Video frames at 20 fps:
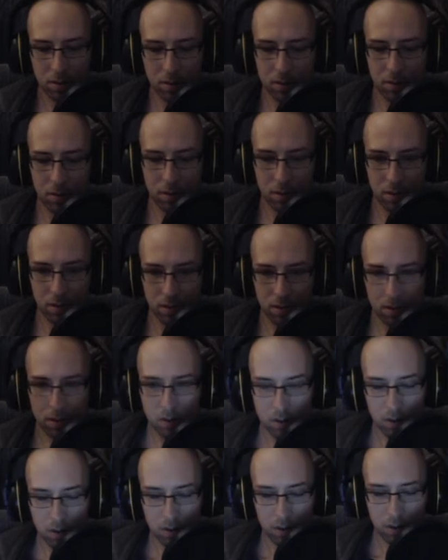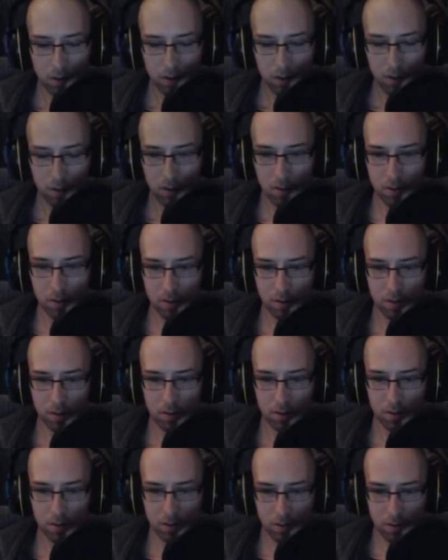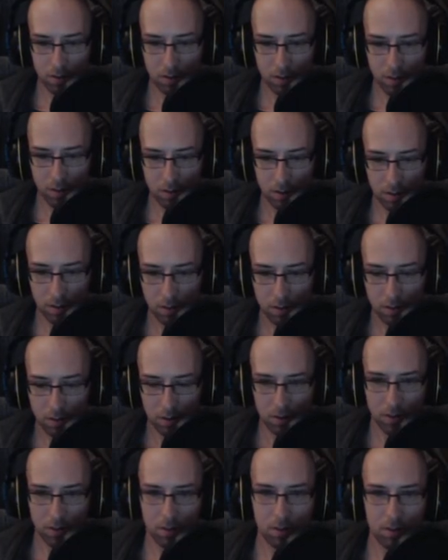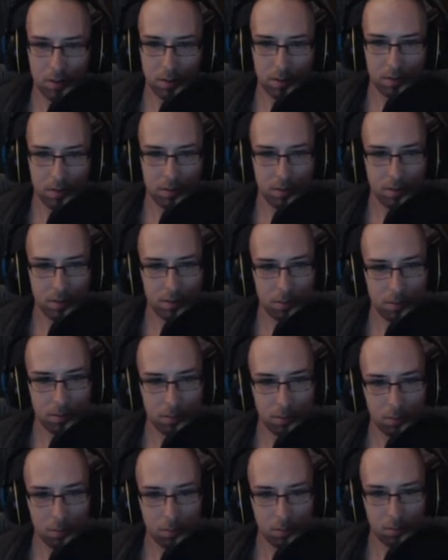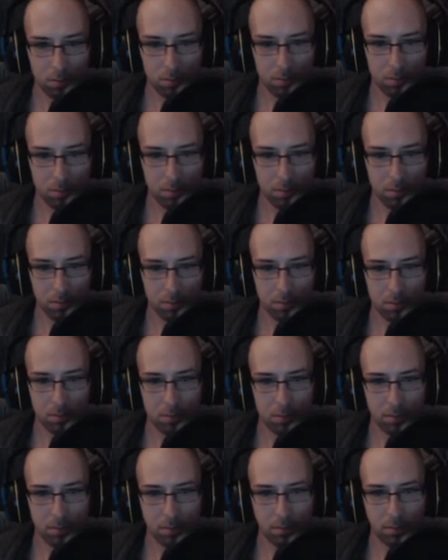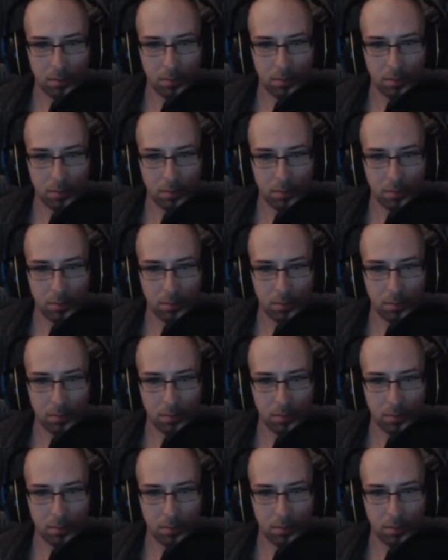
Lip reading: (no one is talking)